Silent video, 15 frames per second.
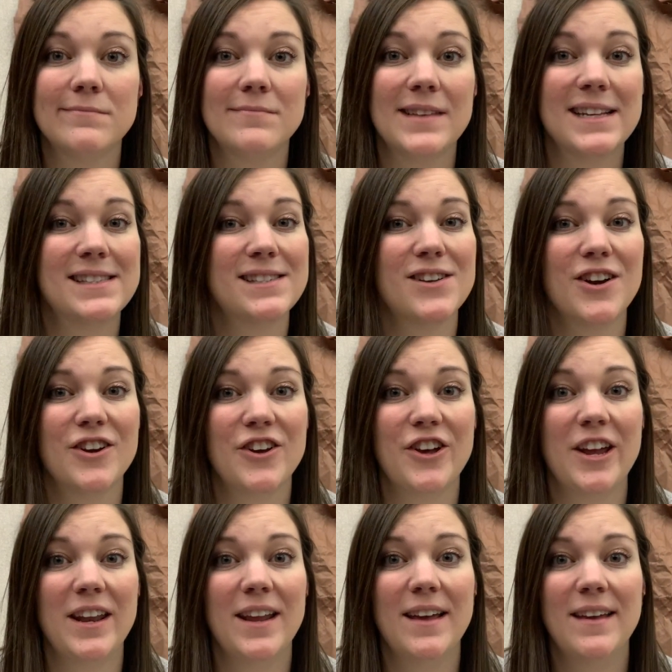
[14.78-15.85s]
That's not
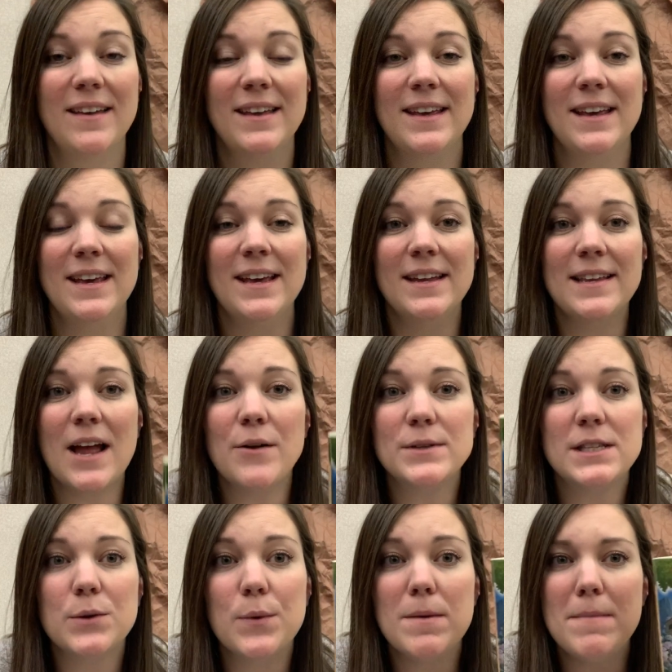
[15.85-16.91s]
good. Now,
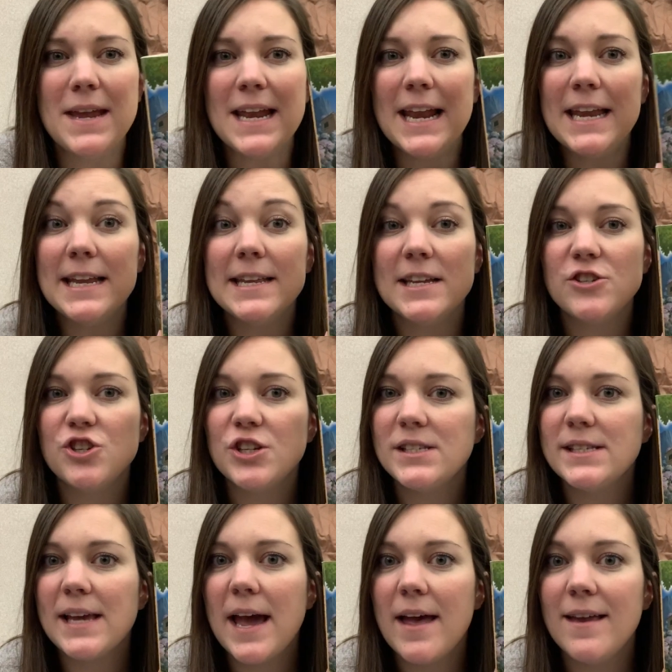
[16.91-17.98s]
did we meet any
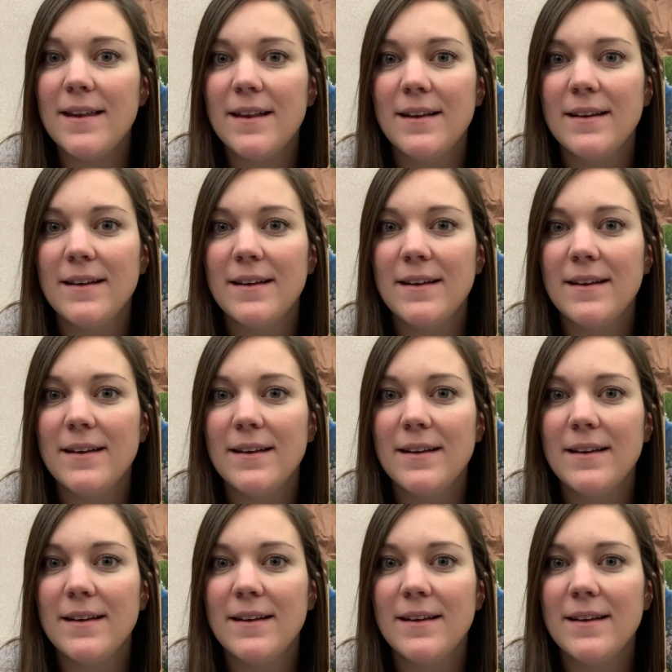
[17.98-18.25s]
ninjas yet?